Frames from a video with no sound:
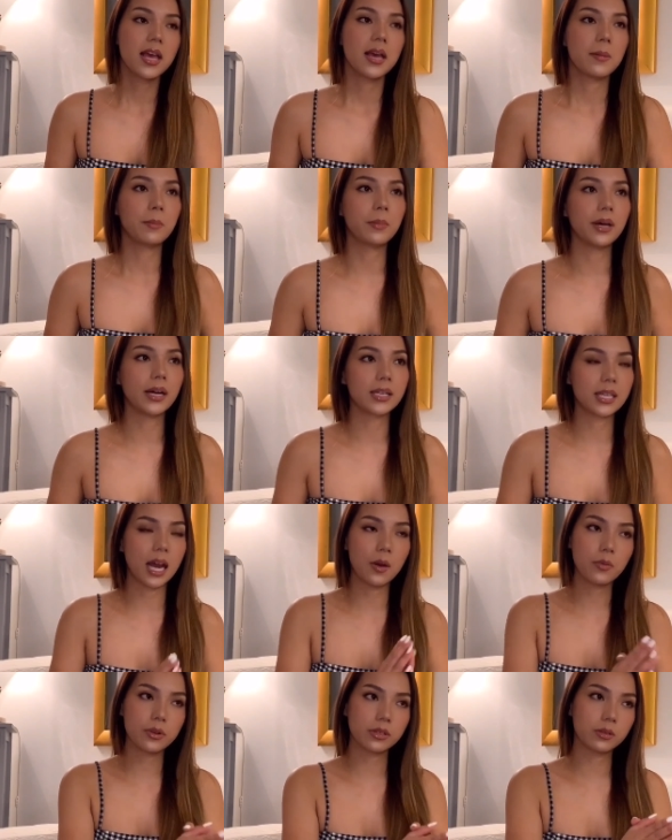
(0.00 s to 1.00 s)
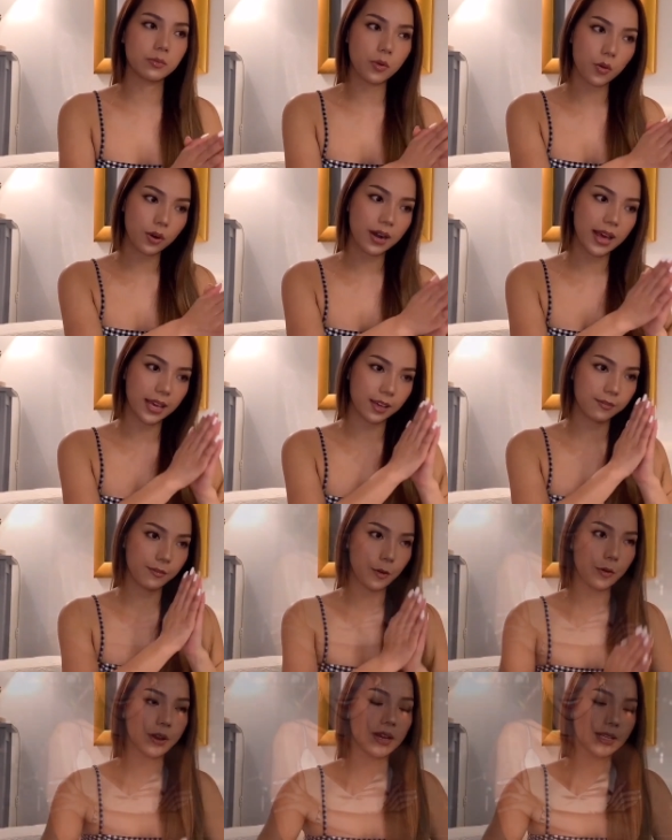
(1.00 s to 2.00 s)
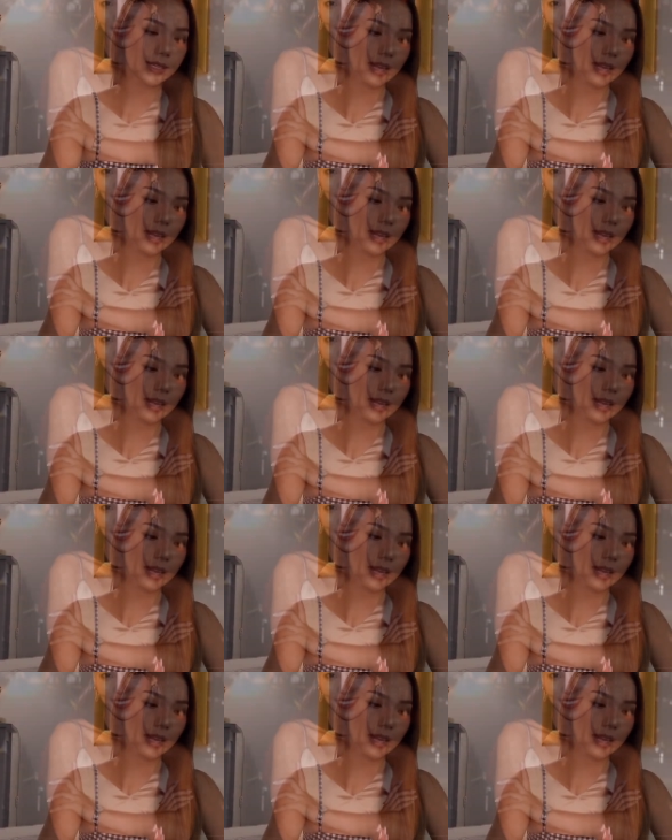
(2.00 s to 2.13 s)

but I was more like focused